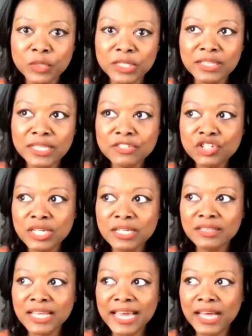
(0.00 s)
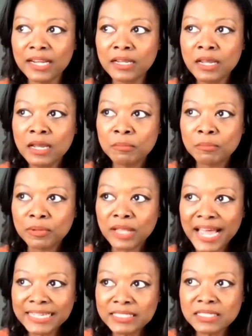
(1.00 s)
with Lynching that
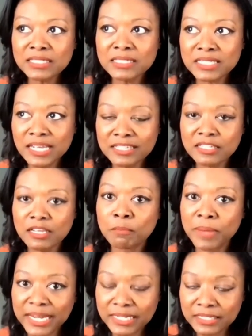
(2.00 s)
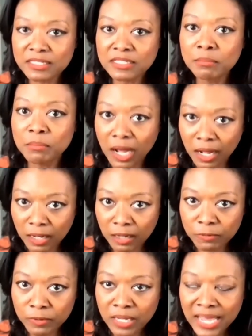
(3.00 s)
Black success beckons the
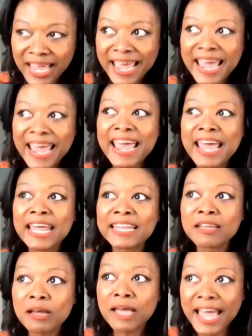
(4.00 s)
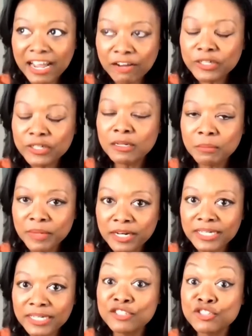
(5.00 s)
mob, and African
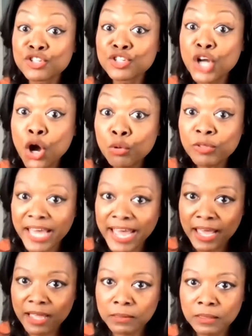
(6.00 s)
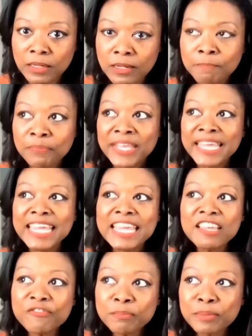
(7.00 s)
Americans know that.
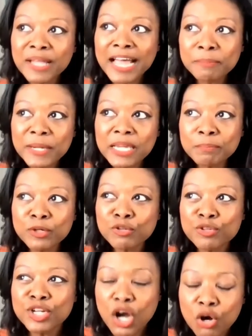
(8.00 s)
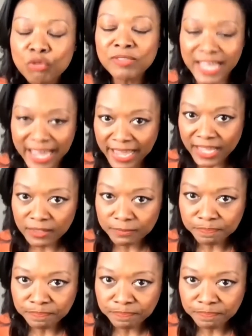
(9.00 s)
If Black people know that,